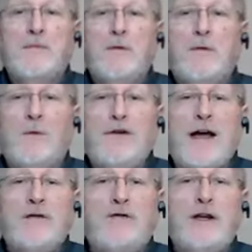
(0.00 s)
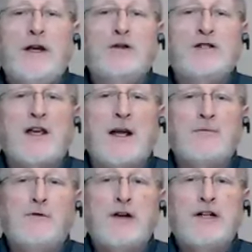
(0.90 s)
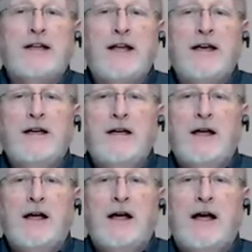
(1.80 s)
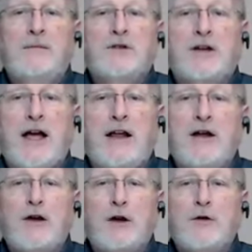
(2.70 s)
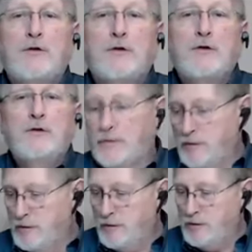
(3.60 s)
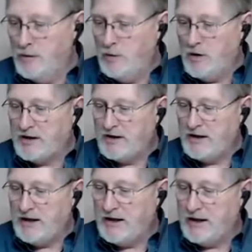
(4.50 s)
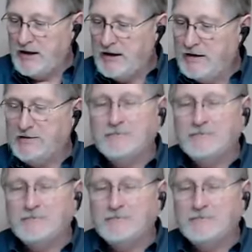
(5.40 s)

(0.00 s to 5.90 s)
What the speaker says: we've got a video set up for you today to kind of go through what the